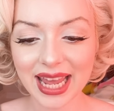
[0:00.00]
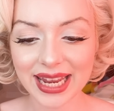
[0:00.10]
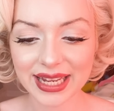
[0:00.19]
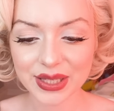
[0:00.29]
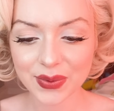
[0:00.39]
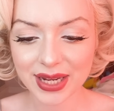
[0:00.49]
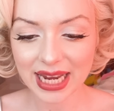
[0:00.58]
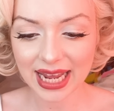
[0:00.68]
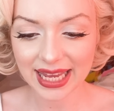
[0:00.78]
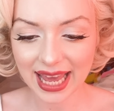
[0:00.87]
and this one
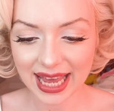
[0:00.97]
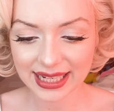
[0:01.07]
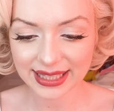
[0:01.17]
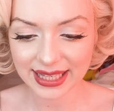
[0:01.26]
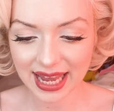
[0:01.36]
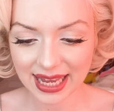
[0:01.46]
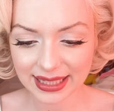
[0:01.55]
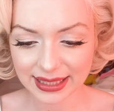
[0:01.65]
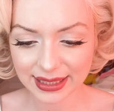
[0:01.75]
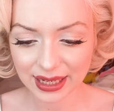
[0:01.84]
again, it
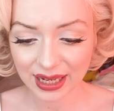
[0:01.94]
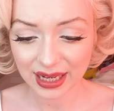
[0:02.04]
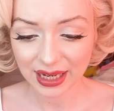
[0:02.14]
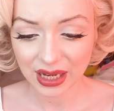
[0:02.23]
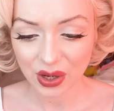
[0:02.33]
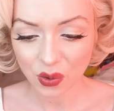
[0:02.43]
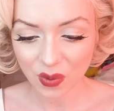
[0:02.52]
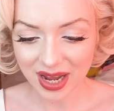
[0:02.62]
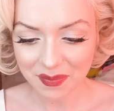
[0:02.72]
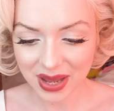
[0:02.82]
says white